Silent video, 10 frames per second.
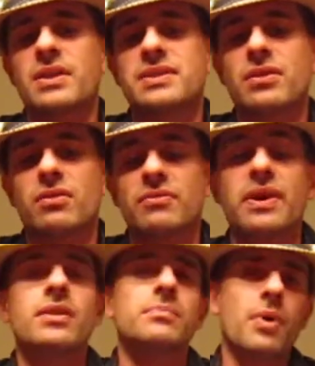as they are a
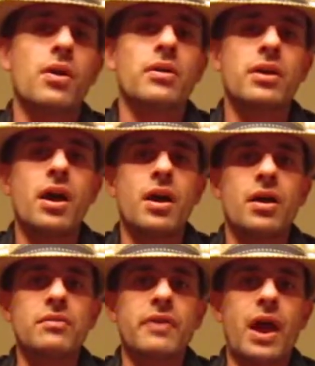vital part
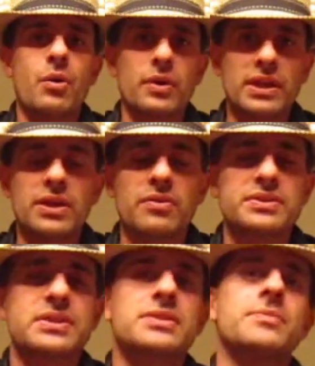of our
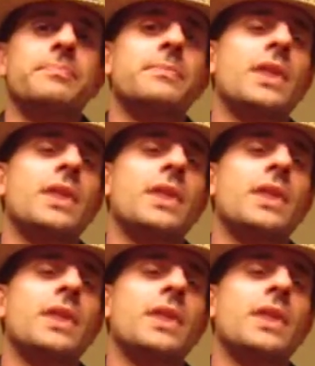ecosystem.